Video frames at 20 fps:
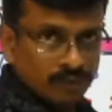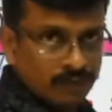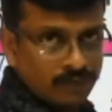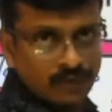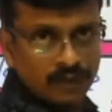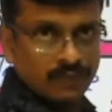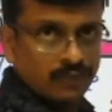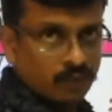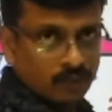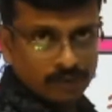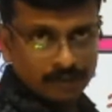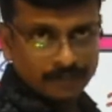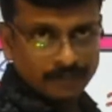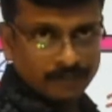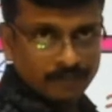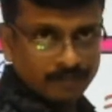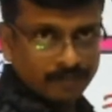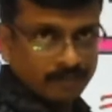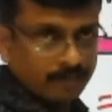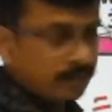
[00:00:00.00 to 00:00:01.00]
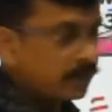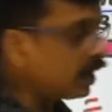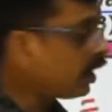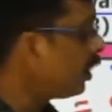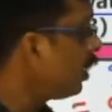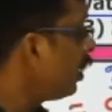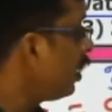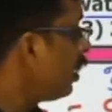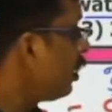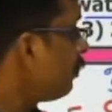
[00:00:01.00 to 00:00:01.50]
54,
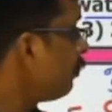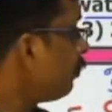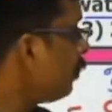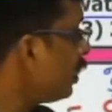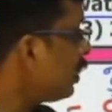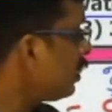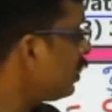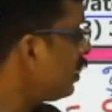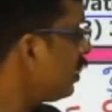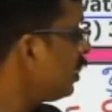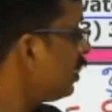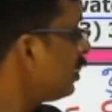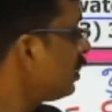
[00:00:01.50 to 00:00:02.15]
but